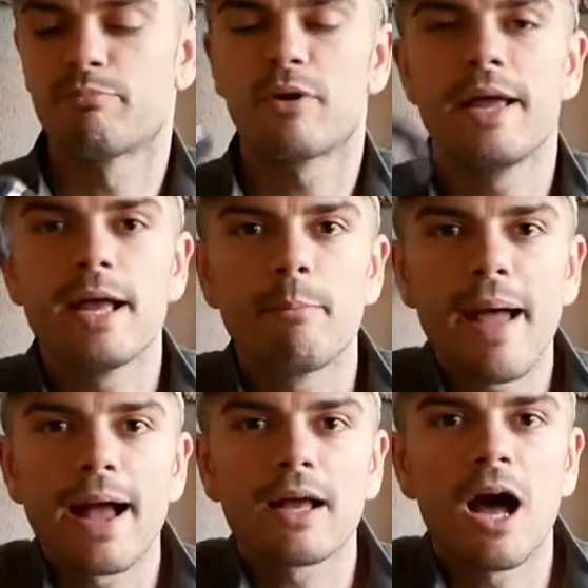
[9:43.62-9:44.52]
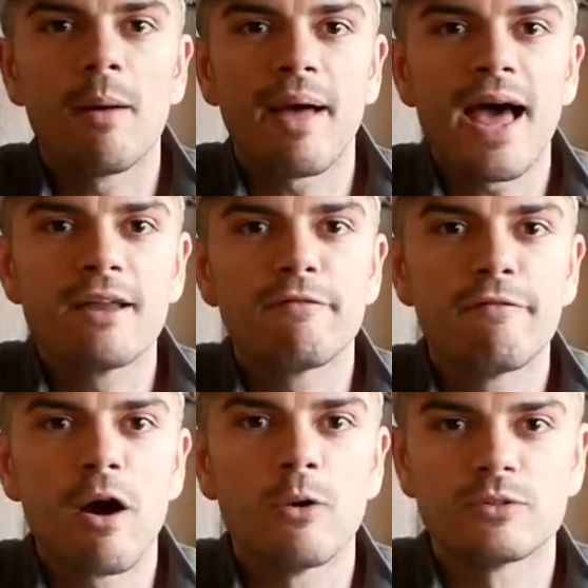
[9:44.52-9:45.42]
Bring backup
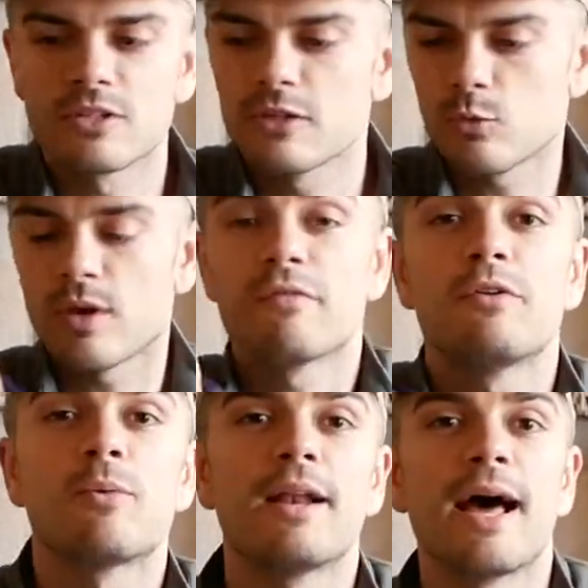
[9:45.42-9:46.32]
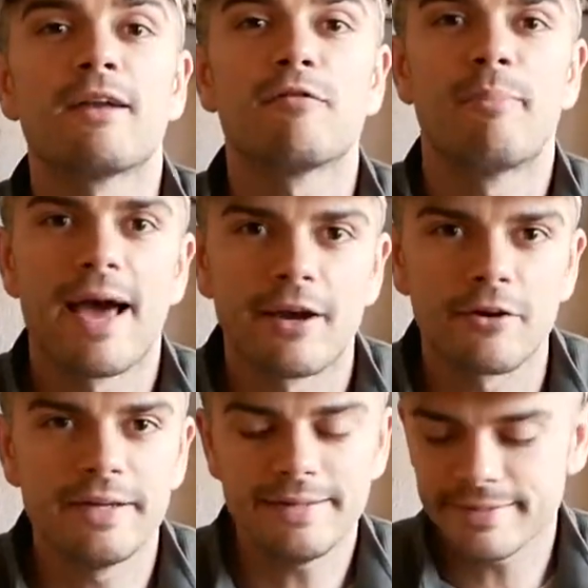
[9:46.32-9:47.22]
headphones, because what if you run out of
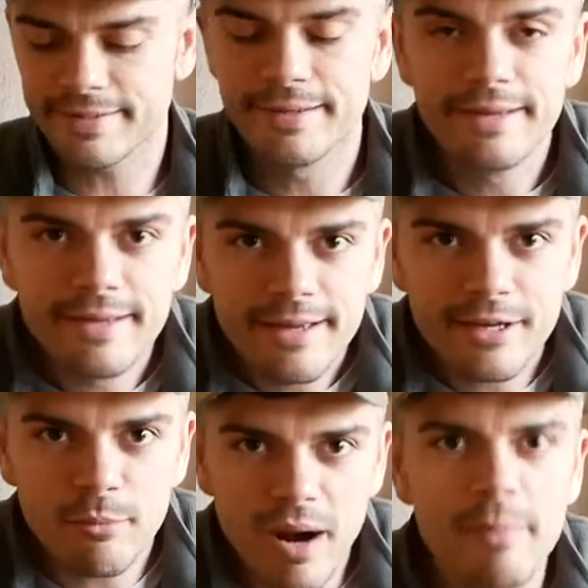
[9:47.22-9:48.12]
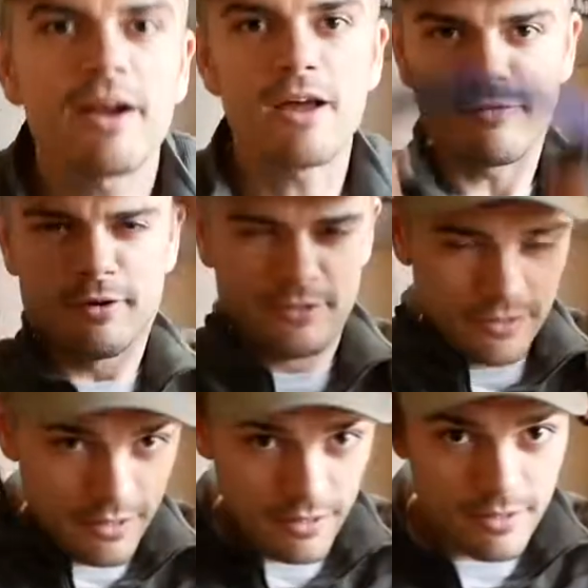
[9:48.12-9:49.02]
batteries in your primary headphones?
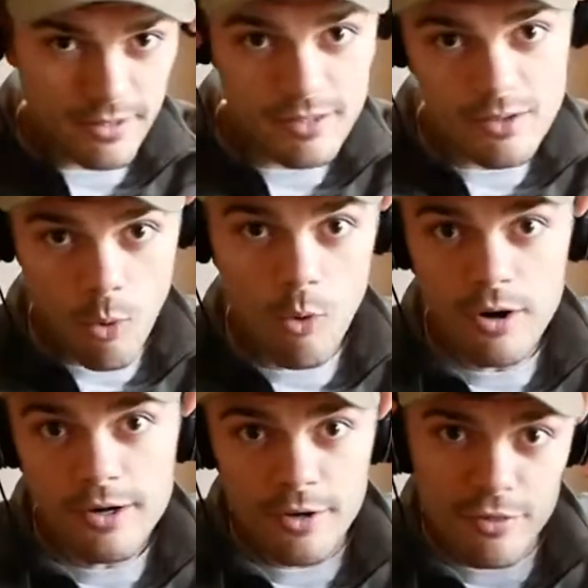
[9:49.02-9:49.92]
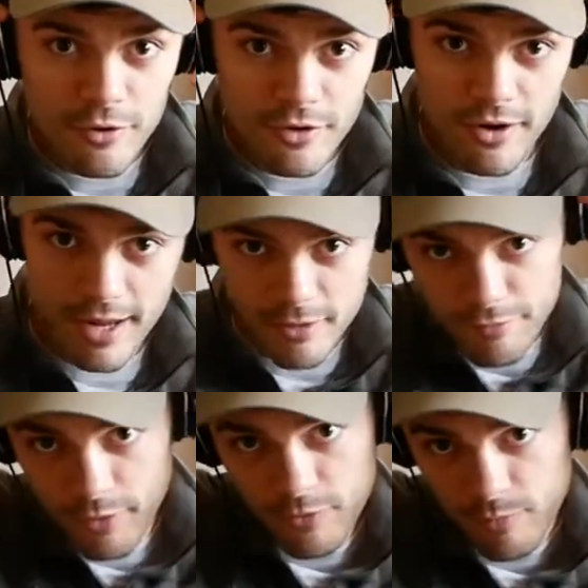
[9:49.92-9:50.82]
Or your third-dairy
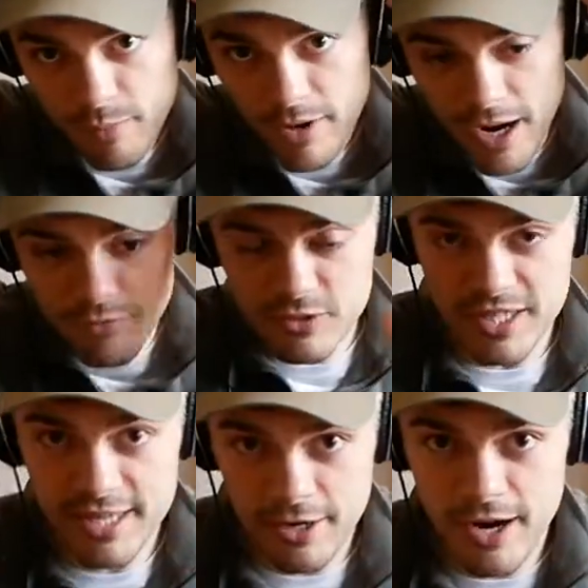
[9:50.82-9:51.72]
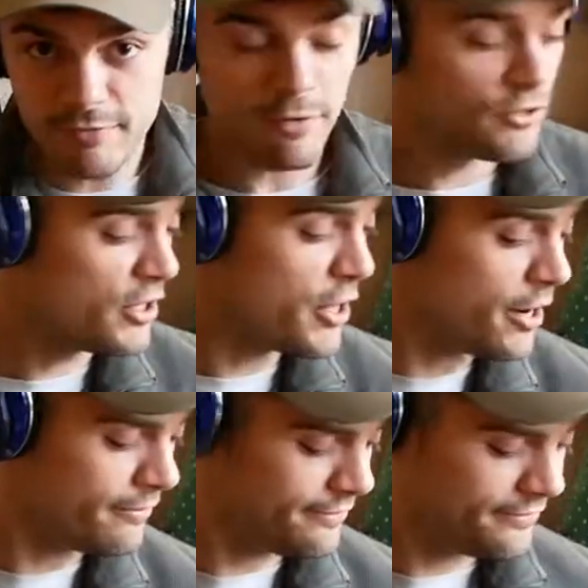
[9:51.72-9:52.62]
headphones. Remember I have those in-ear headphones in there?